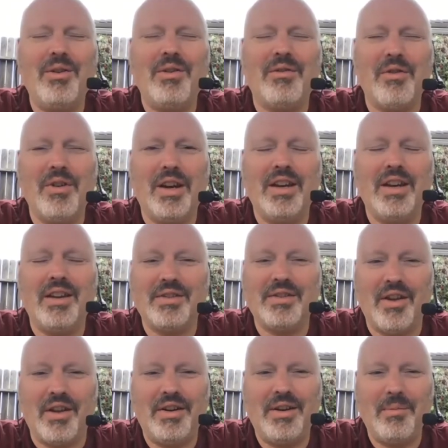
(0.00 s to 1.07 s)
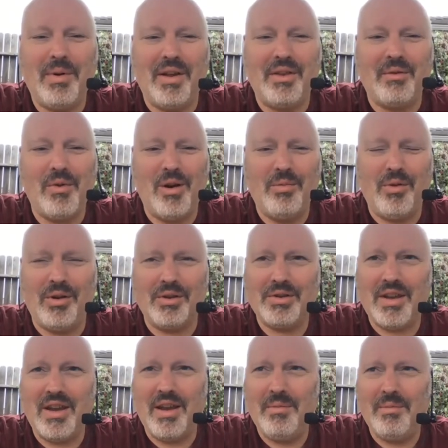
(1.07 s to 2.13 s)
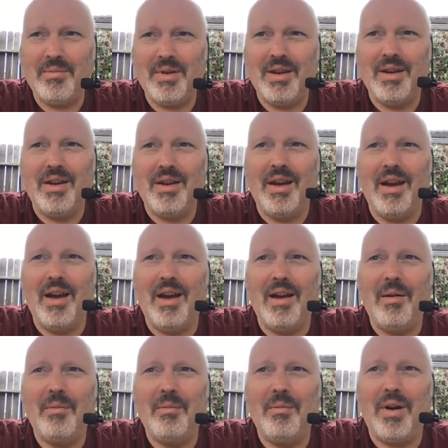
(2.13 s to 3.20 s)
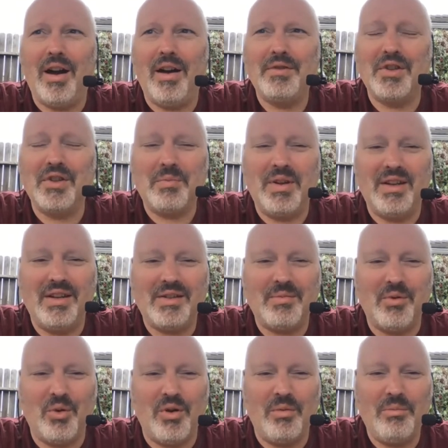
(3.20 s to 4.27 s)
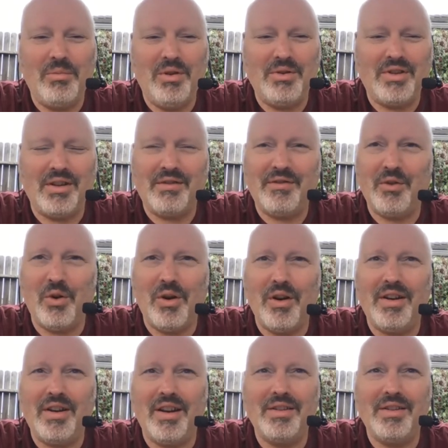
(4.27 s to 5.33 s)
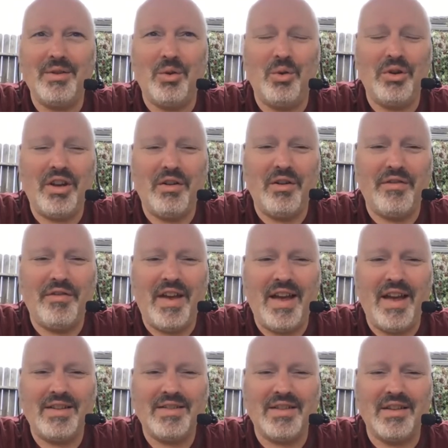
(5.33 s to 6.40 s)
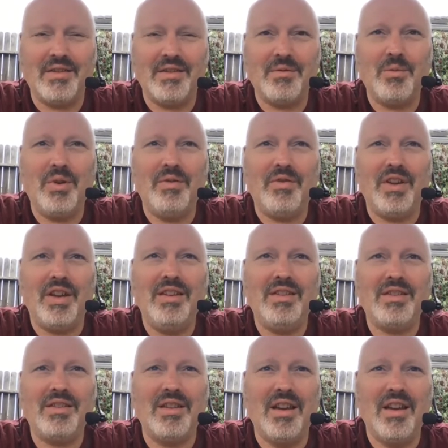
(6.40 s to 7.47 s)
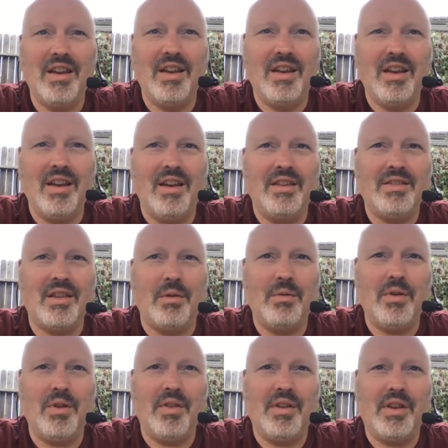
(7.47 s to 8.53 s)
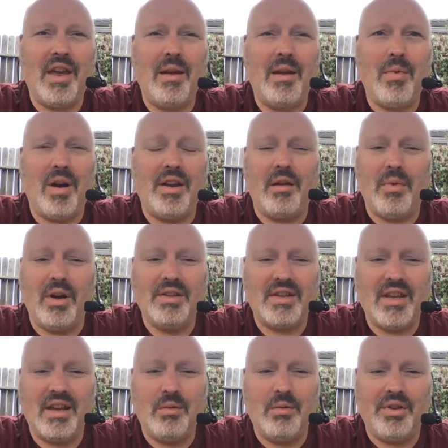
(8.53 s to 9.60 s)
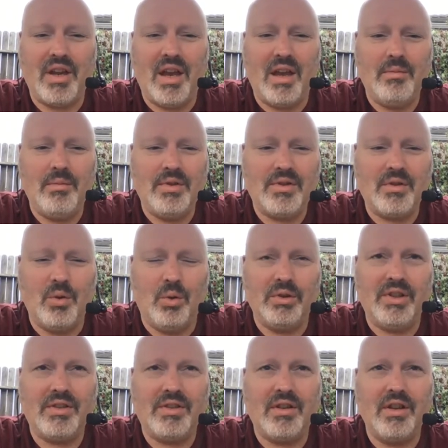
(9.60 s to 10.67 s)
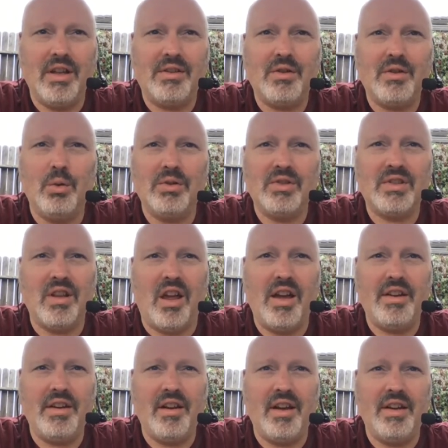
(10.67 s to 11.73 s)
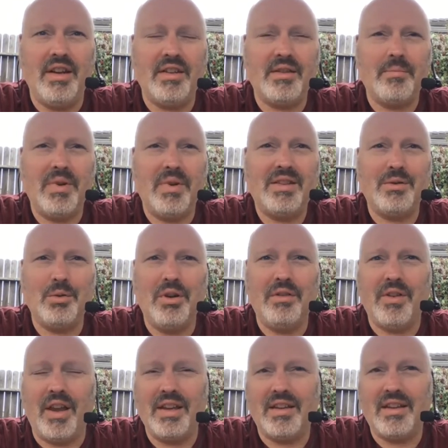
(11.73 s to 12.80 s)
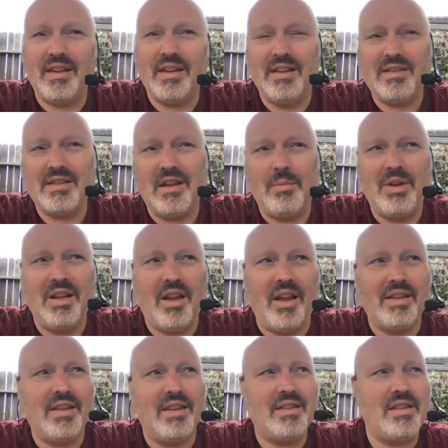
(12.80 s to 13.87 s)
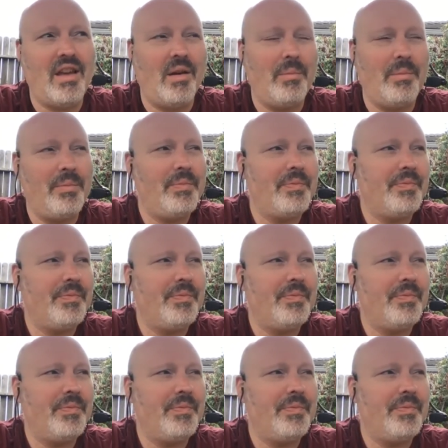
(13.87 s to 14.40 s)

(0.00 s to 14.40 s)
freaking excited about the Roblox game. Um, I've just been exploring music for it and audio effects, and we've he's so the game. I don't mind saying what the game is called. It's it's called Slider, and it's it's sort of like it's going to be like this. Um,